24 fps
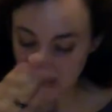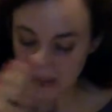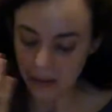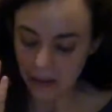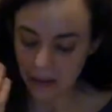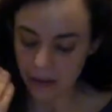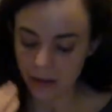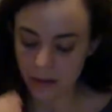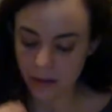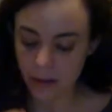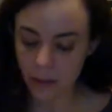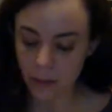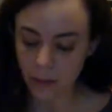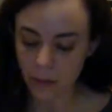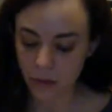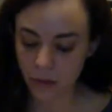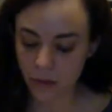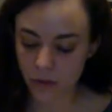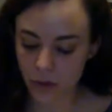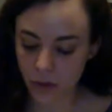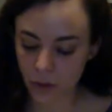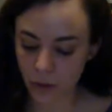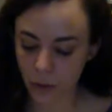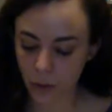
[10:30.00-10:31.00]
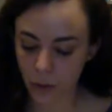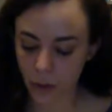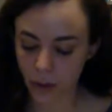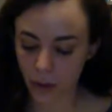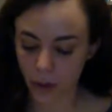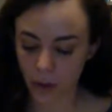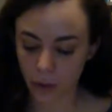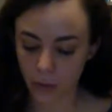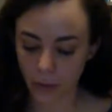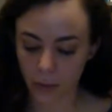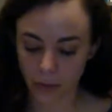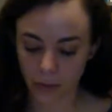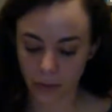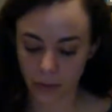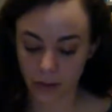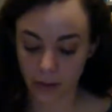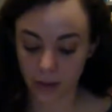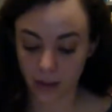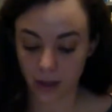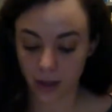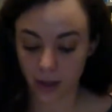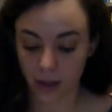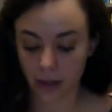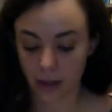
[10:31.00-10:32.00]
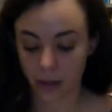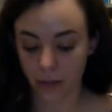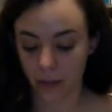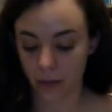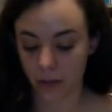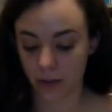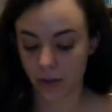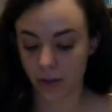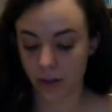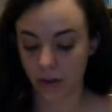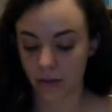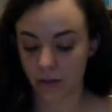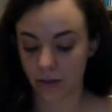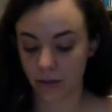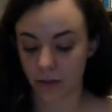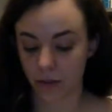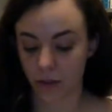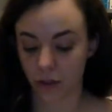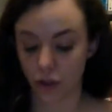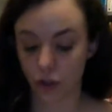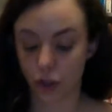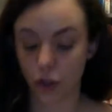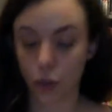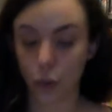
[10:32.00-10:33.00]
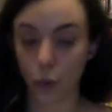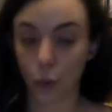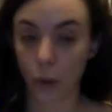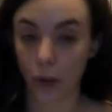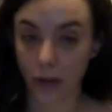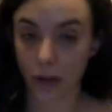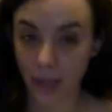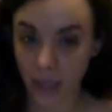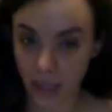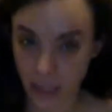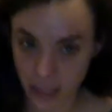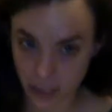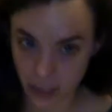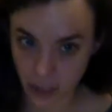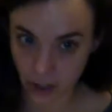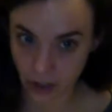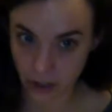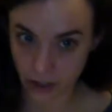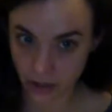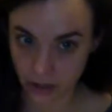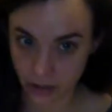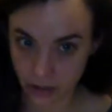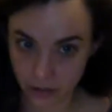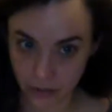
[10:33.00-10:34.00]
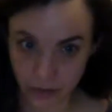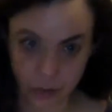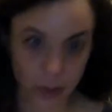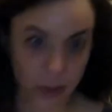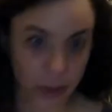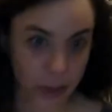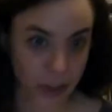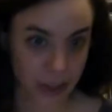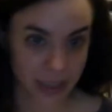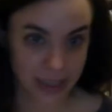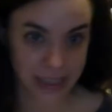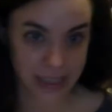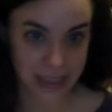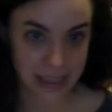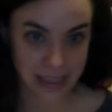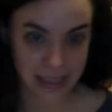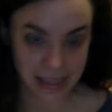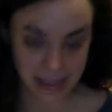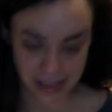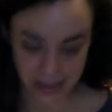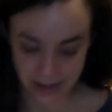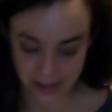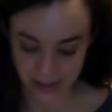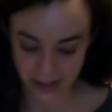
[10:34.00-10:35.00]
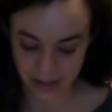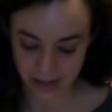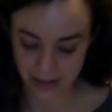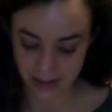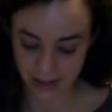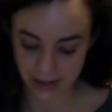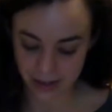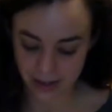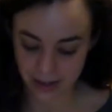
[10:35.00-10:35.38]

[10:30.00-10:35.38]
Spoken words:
Suppose you were one of the lucky ones offered $20 for your assistance.